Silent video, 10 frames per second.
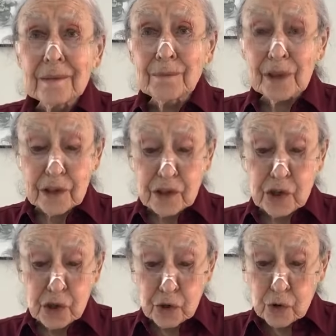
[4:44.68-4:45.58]
But a
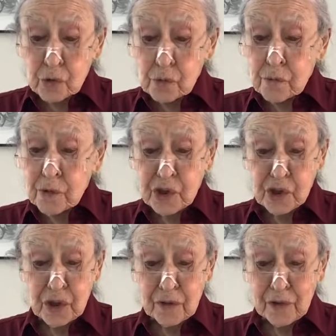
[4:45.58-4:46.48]
Zoom
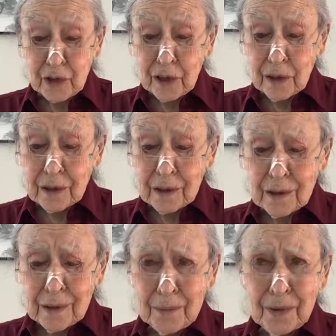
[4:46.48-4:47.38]
Shiva,
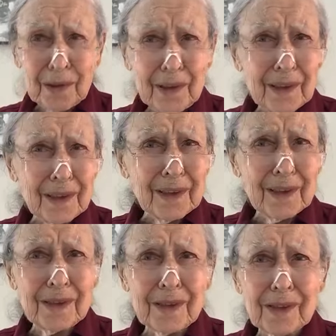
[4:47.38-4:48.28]

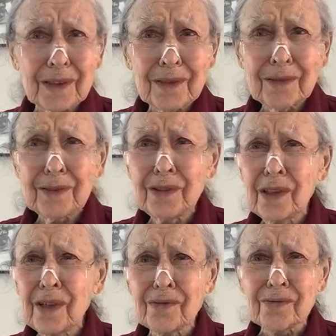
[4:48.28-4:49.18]
please
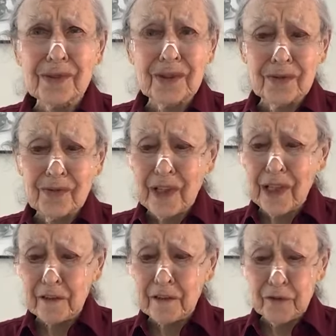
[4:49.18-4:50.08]
don't do
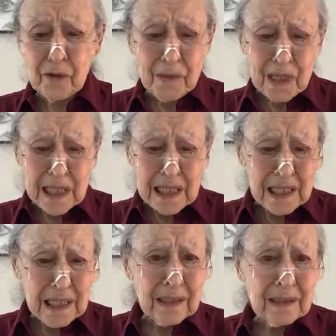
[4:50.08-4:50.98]
that for
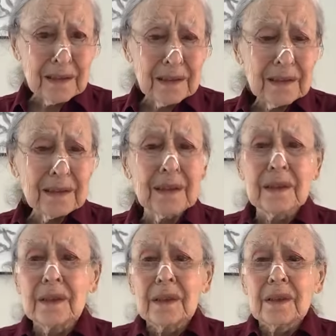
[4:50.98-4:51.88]
me.
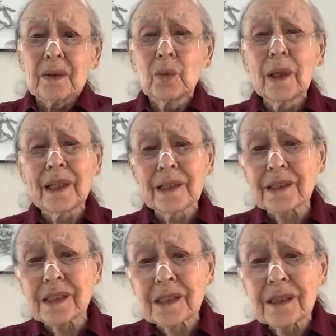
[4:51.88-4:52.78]
What
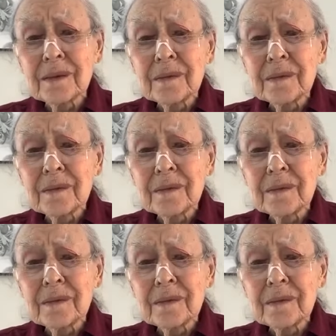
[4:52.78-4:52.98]
else?